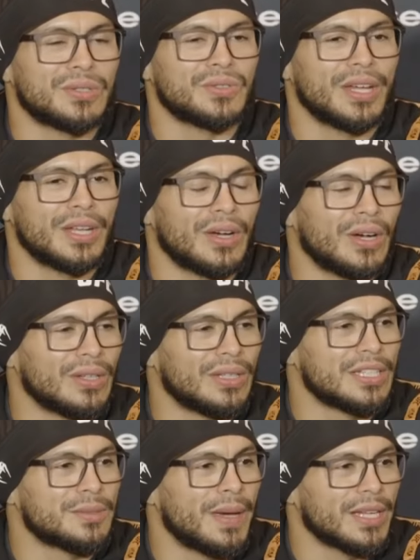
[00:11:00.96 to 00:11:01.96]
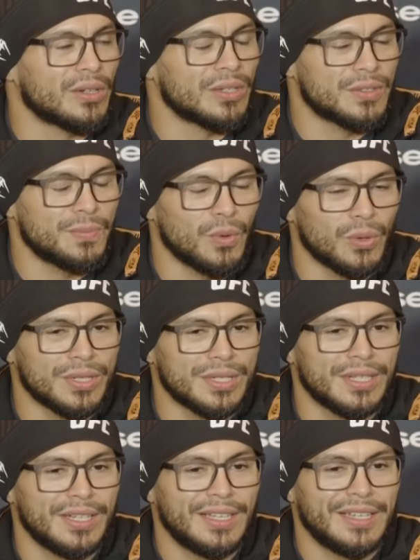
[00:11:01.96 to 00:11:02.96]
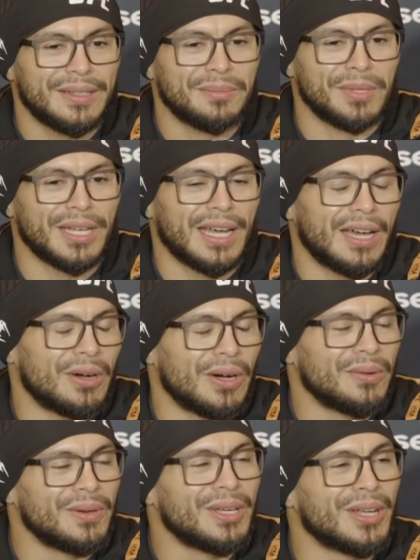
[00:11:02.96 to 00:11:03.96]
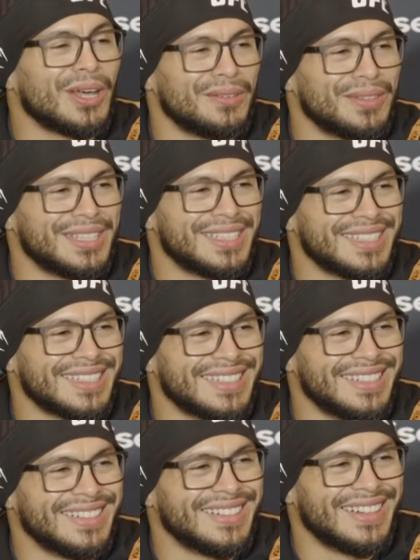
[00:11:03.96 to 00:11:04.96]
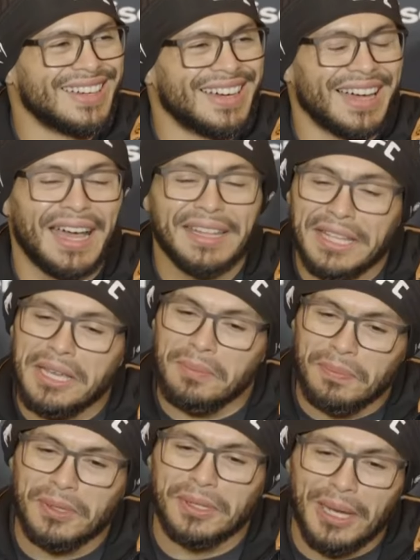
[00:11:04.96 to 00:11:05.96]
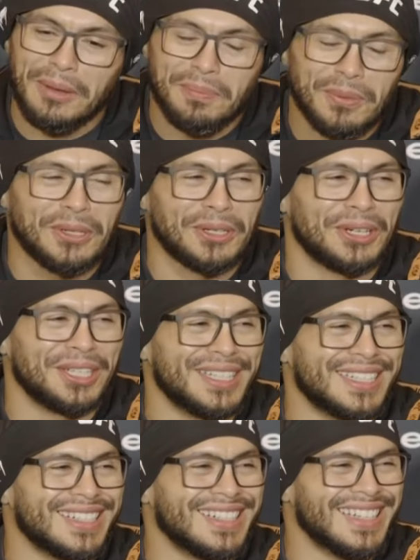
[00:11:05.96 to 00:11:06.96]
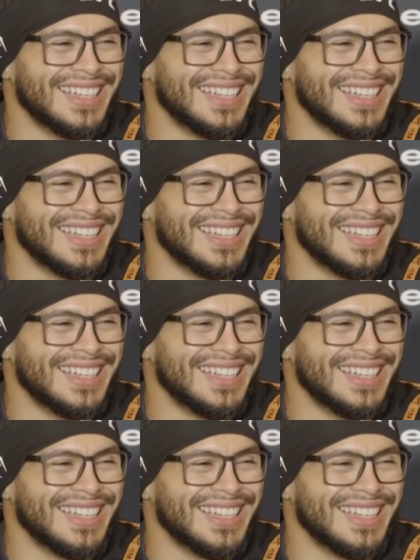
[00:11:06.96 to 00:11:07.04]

training all the aspects of sports. But I really love it, you know. I think I'm pretty good, you know.